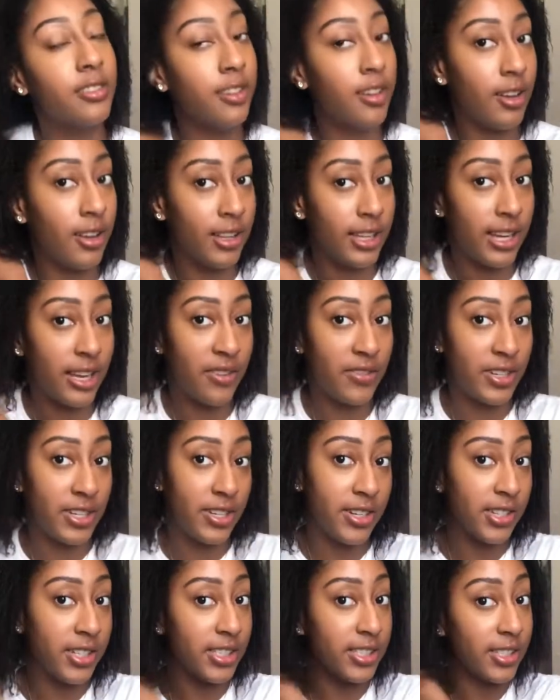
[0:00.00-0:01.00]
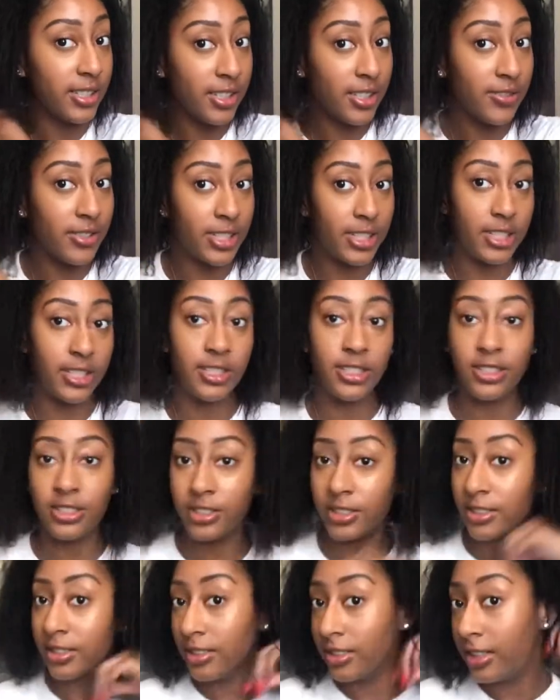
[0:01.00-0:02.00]
All I have in here is the leave-in
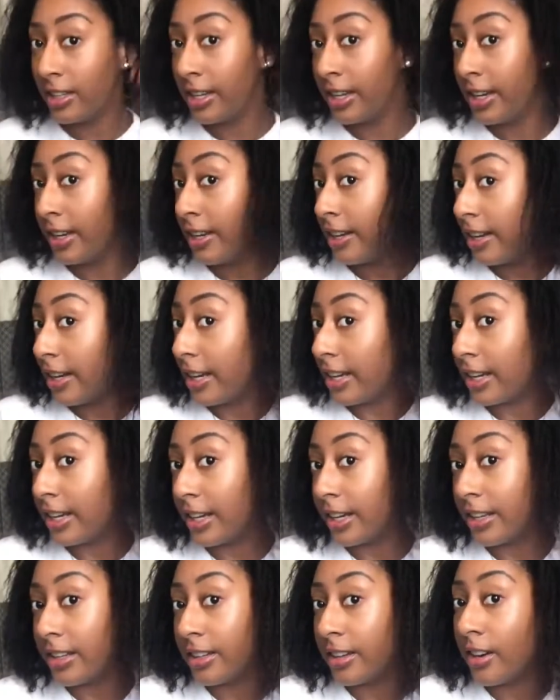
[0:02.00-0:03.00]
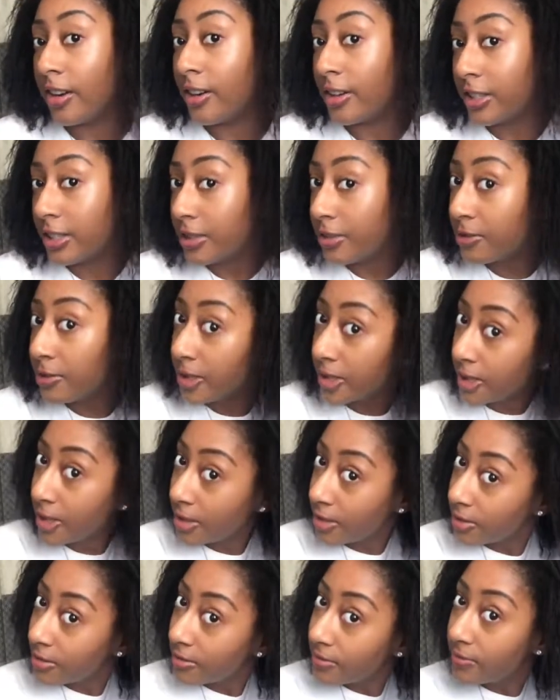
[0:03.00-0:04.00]
conditioner and argan oil